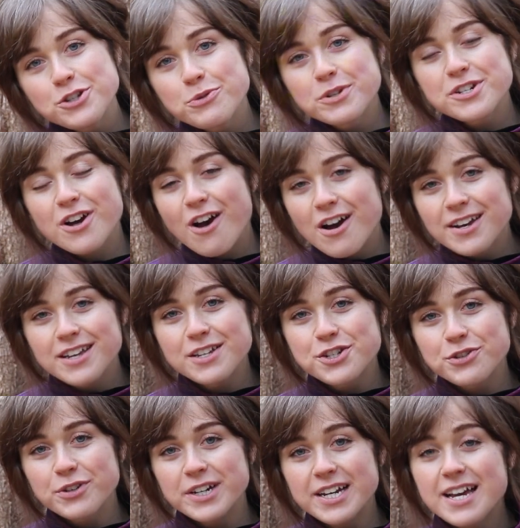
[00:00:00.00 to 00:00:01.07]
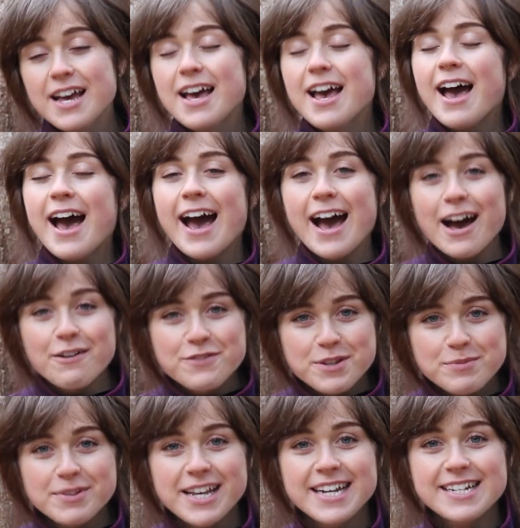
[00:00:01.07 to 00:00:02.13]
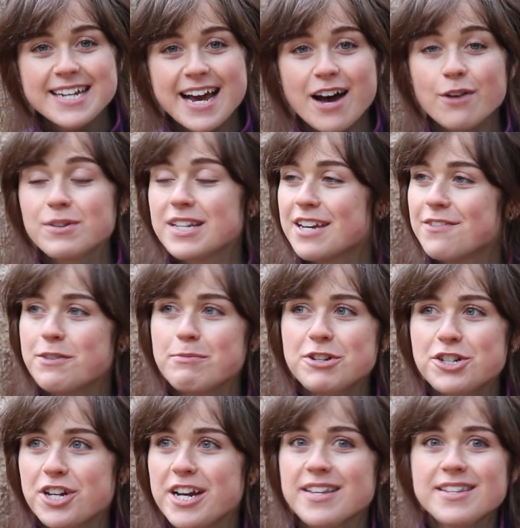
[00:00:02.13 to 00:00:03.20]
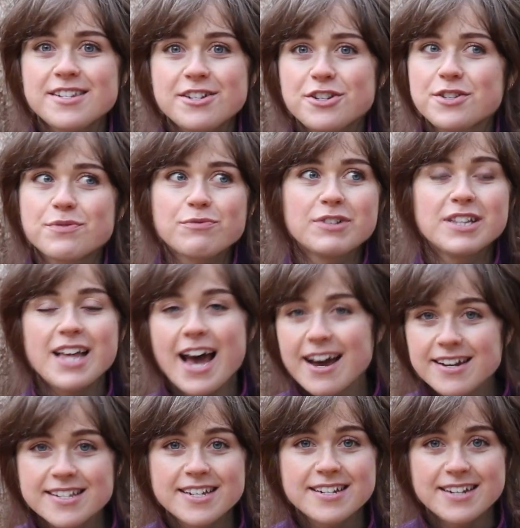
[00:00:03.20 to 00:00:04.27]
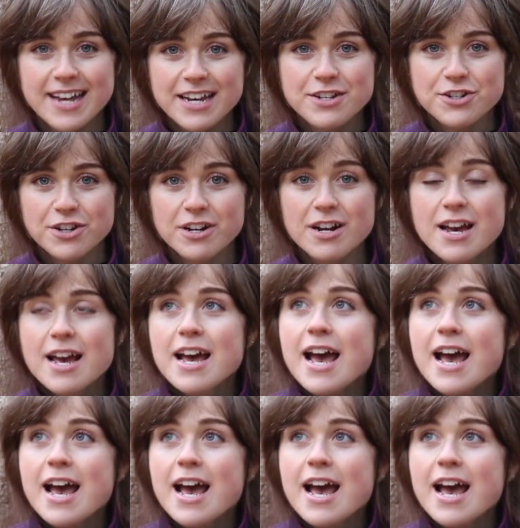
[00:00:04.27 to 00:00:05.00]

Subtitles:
to a talking tree, have them lay down, give them a chance to just relax in nature,